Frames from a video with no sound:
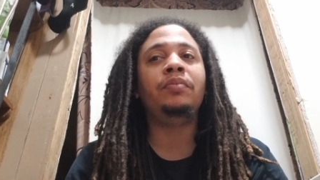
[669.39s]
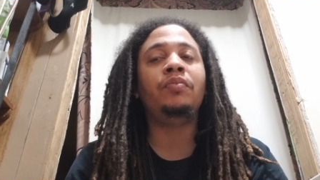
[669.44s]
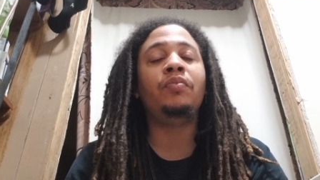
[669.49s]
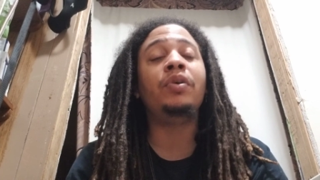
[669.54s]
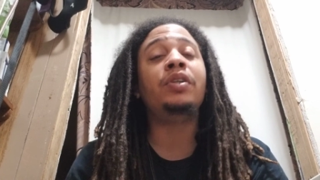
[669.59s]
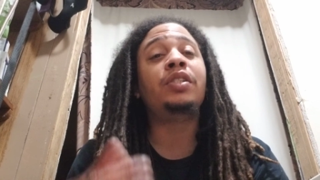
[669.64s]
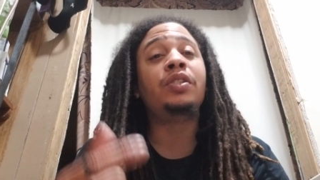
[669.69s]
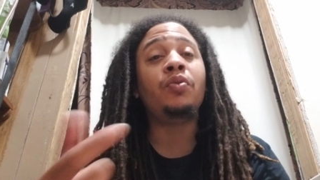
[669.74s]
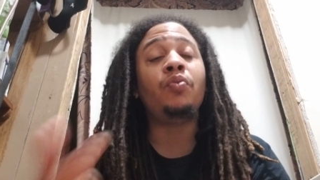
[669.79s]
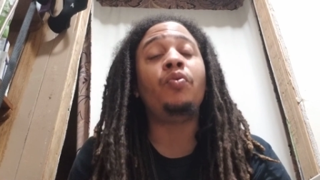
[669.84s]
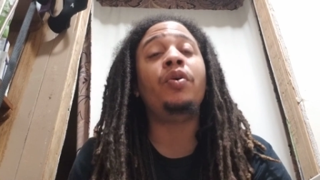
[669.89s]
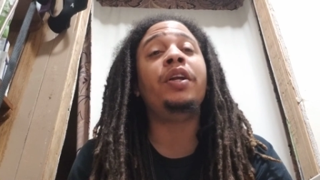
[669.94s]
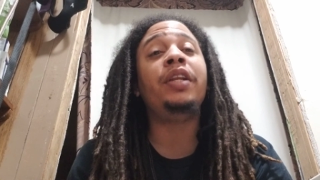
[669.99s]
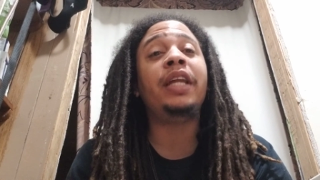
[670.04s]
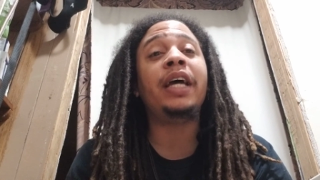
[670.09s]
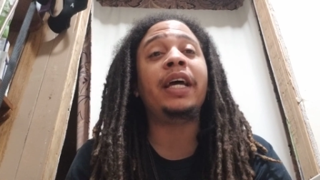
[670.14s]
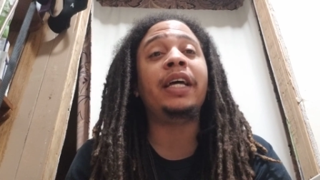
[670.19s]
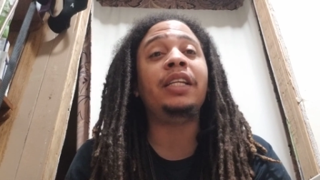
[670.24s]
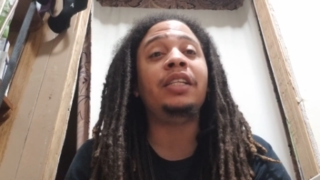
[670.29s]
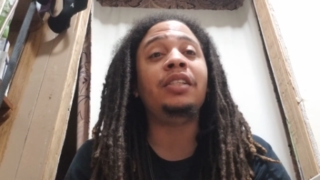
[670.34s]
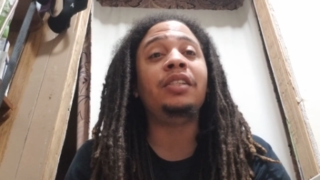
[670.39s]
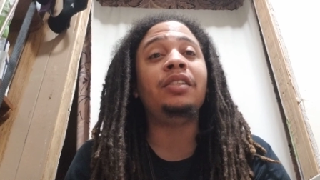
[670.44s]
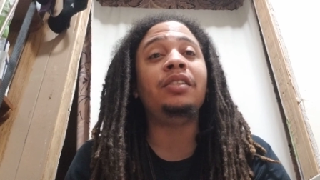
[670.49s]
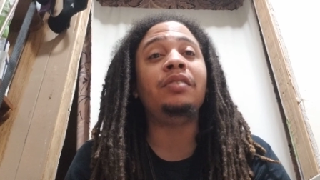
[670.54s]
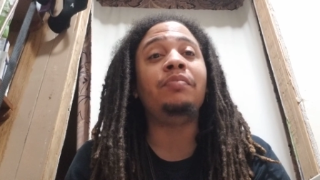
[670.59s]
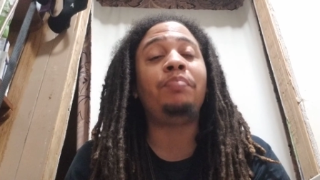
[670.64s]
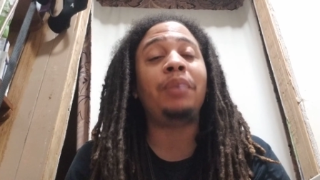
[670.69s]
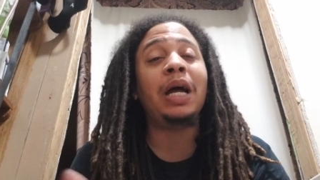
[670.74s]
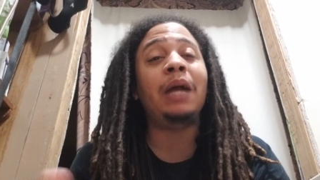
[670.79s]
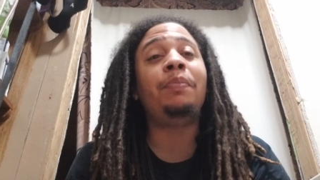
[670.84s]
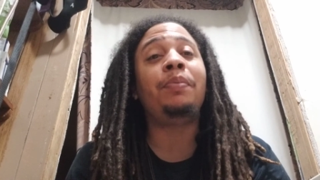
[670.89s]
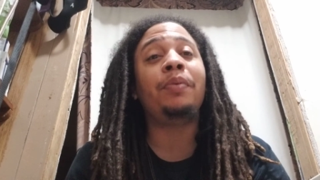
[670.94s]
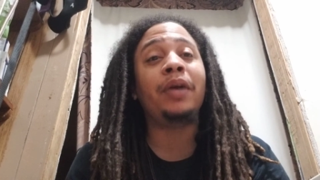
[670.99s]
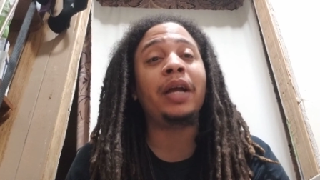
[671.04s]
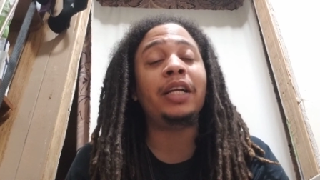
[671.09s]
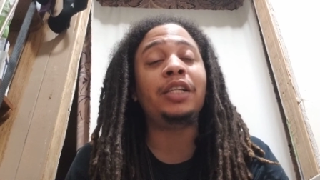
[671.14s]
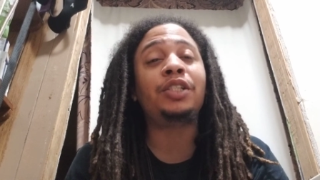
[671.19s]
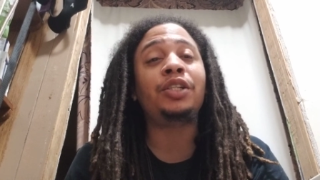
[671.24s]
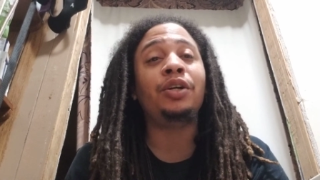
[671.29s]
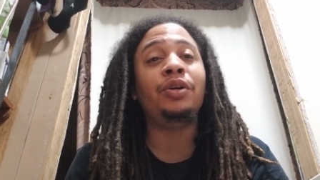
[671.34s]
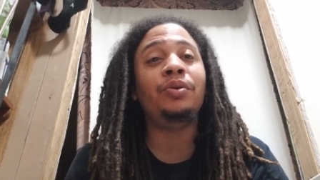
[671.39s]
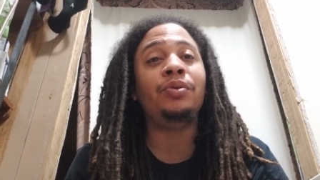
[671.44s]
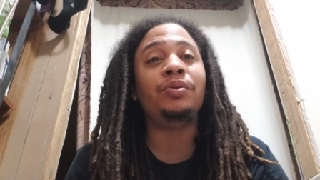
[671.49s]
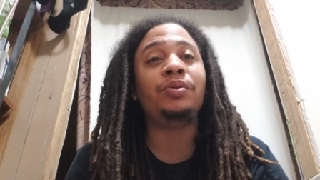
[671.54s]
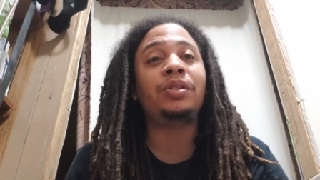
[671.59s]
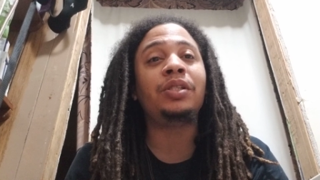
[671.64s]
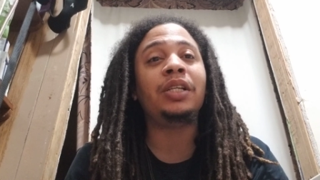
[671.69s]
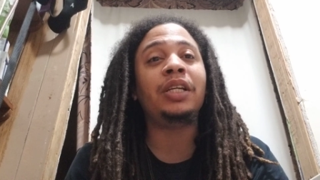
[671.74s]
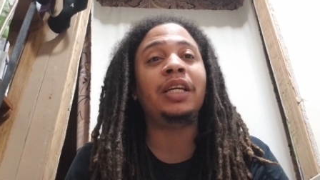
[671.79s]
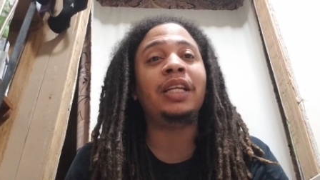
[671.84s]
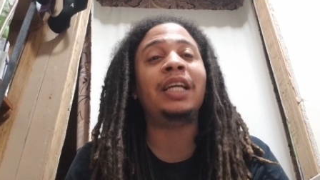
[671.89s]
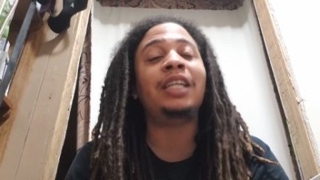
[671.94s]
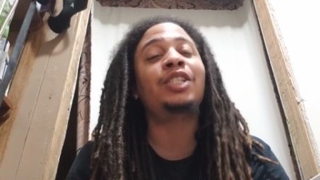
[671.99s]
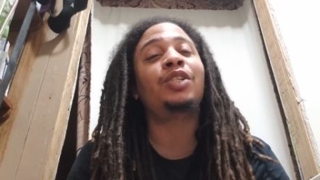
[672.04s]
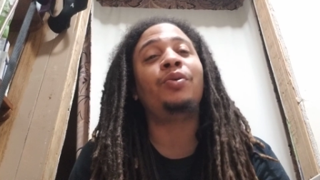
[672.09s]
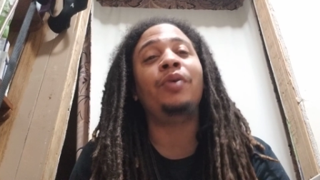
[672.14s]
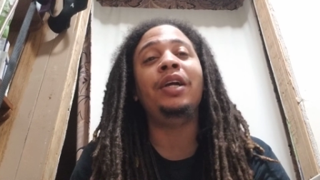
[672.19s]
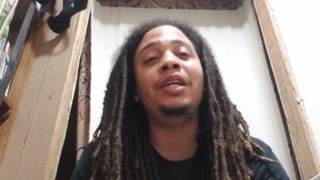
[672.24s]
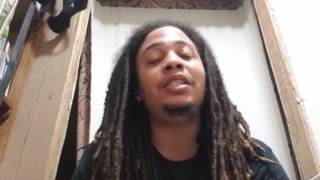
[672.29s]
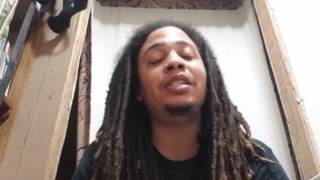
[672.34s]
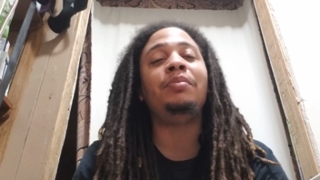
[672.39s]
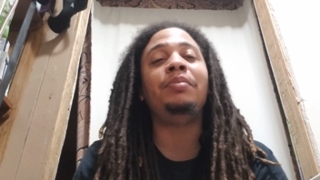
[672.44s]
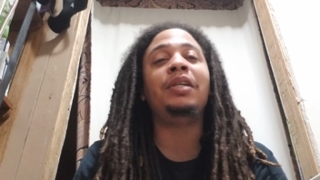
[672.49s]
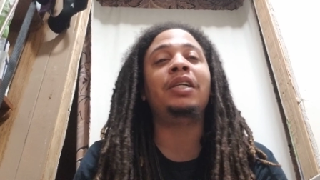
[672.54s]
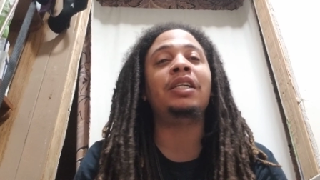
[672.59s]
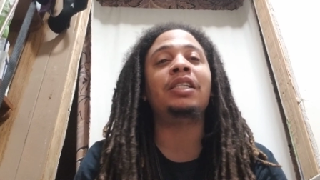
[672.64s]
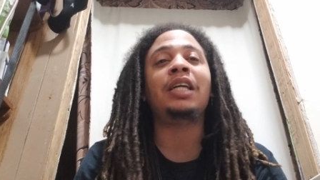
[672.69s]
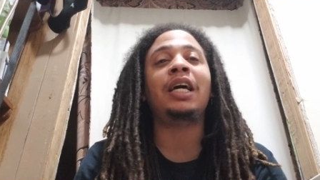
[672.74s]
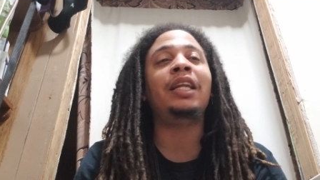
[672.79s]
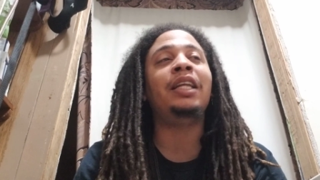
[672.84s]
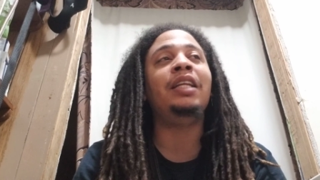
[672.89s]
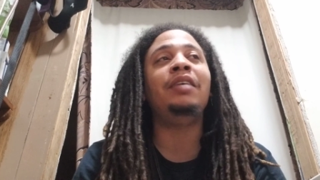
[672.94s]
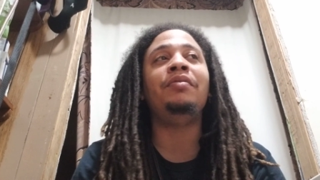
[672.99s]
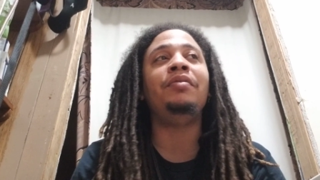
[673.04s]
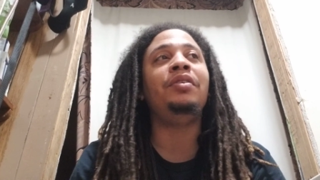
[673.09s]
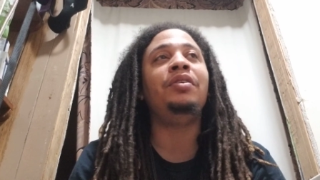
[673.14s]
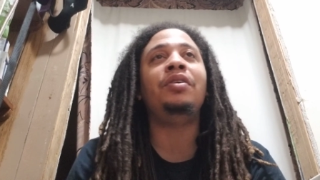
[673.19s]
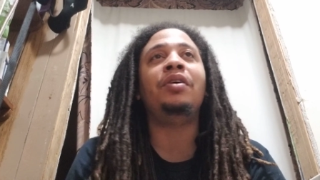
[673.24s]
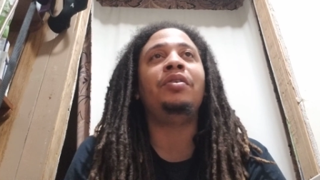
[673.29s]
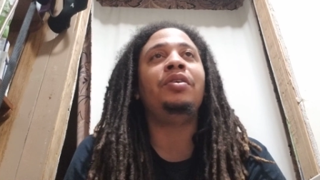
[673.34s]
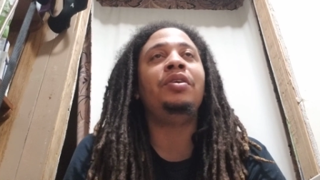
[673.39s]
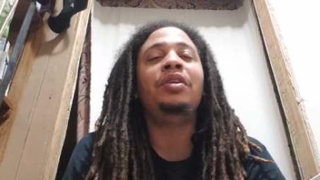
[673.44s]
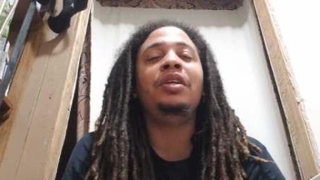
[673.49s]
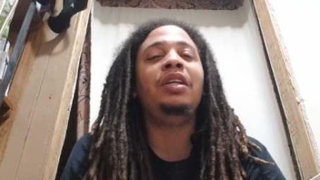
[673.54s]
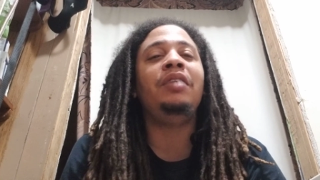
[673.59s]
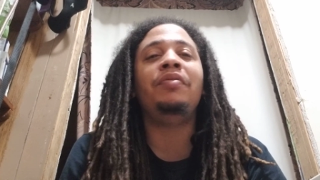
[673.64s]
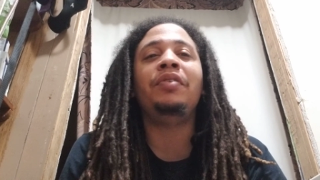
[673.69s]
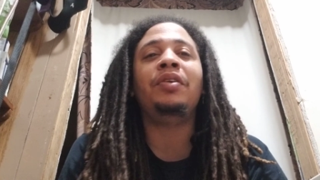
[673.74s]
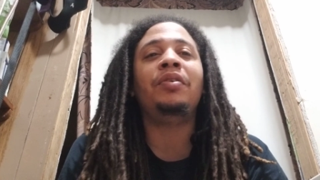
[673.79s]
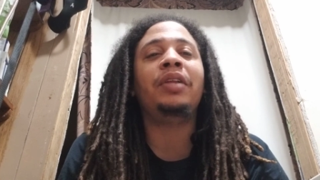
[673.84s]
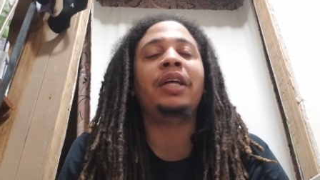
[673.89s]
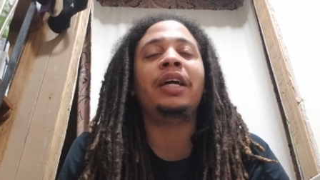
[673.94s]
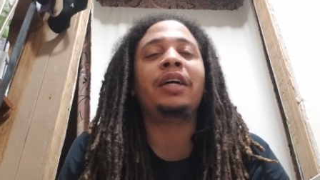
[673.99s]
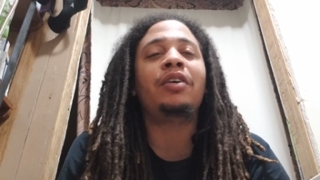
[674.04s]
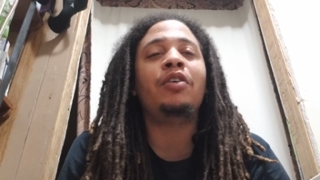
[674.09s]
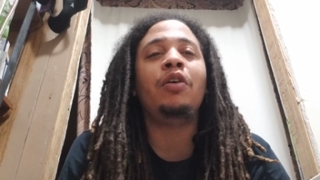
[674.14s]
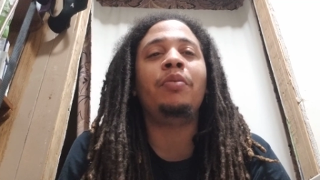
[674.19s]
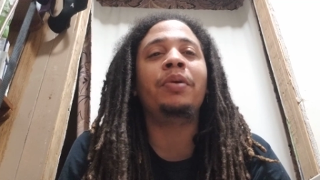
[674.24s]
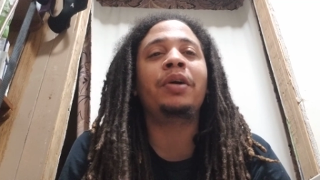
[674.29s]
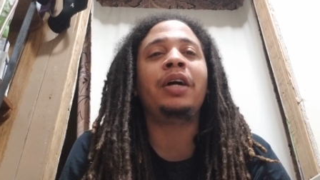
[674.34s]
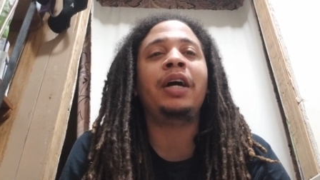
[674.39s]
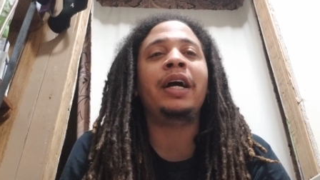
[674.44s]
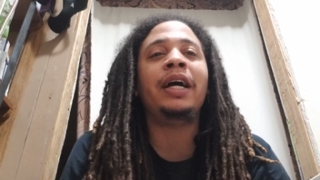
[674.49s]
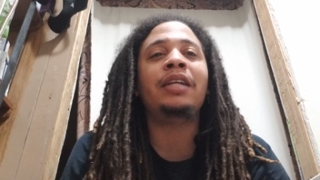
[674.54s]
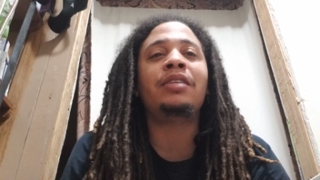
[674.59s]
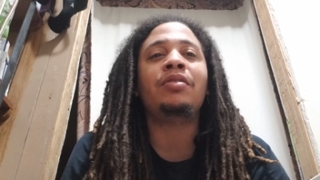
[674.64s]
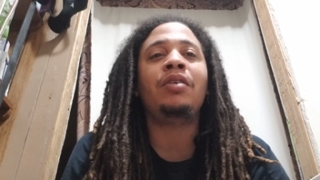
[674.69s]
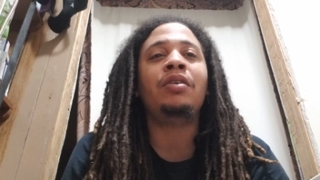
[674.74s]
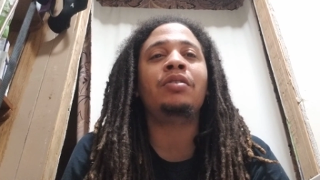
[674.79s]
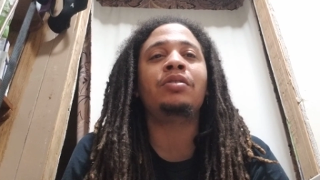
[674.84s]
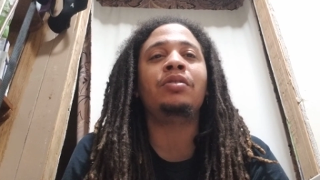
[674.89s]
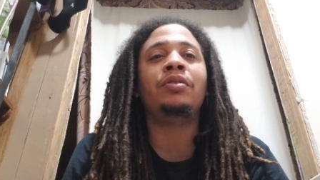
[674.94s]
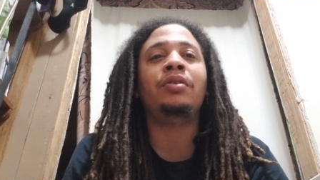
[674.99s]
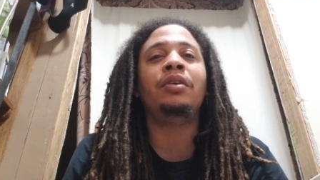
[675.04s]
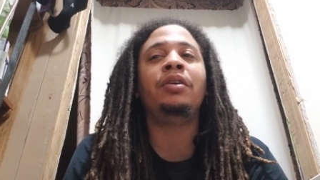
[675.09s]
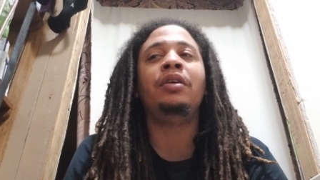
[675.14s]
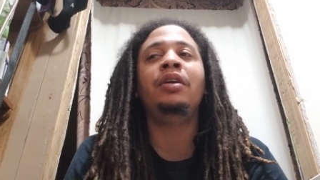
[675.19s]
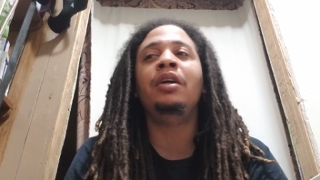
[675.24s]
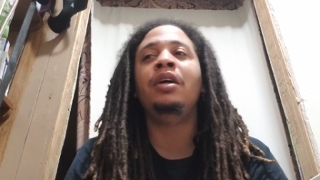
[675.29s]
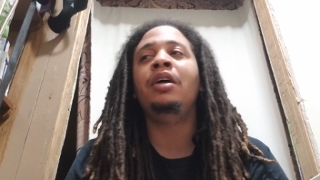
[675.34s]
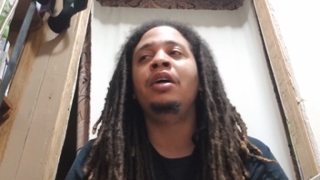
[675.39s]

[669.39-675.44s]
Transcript: was the one that Piper had chose. And that's crazy because I didn't even, you know, you didn't even know that Cobra Kai had talked to her,